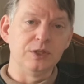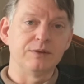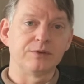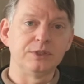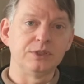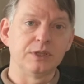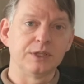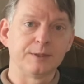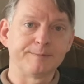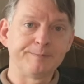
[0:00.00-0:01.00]
different
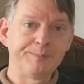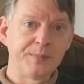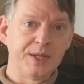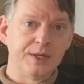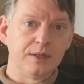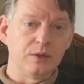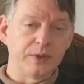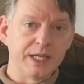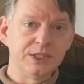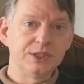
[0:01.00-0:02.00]
um,
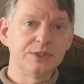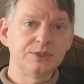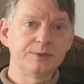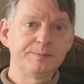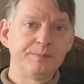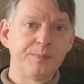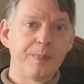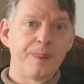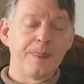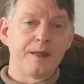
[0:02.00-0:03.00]
locations
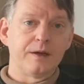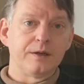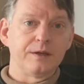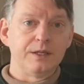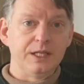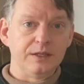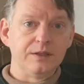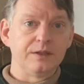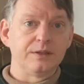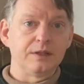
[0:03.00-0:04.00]
uh, in
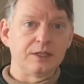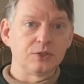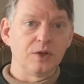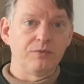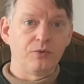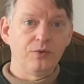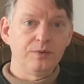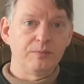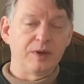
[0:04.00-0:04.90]
La Chaux de Fonds.